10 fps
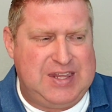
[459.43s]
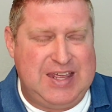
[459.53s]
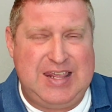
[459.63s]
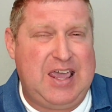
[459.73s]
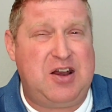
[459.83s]

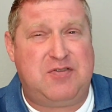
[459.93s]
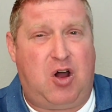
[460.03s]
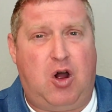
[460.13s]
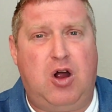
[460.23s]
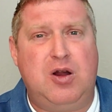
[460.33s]
getting out of
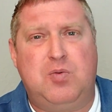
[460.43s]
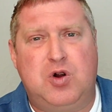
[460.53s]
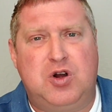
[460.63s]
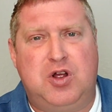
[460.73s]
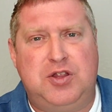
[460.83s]
our
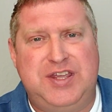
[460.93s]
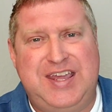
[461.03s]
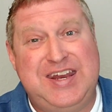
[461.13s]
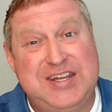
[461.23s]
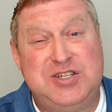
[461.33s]
world
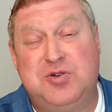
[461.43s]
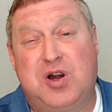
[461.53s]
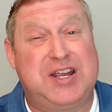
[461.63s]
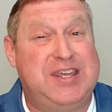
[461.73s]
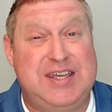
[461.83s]
and into
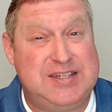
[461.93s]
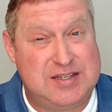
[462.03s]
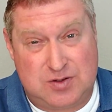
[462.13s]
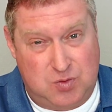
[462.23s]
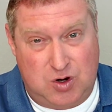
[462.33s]
our
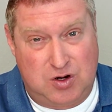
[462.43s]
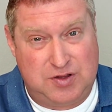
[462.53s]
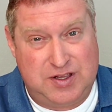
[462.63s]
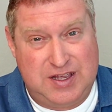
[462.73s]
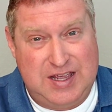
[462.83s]
kids' world.